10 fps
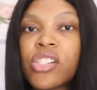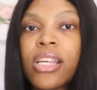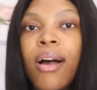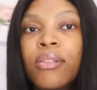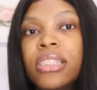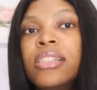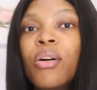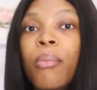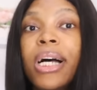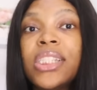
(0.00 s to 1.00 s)
just counting
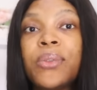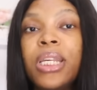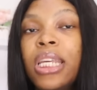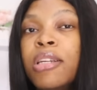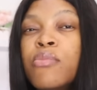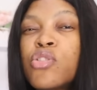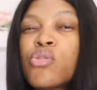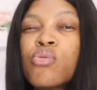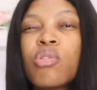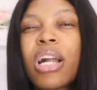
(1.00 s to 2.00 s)
numbers with him
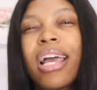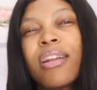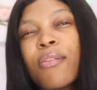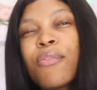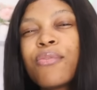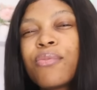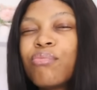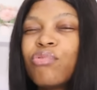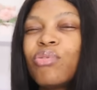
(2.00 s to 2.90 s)
to kind of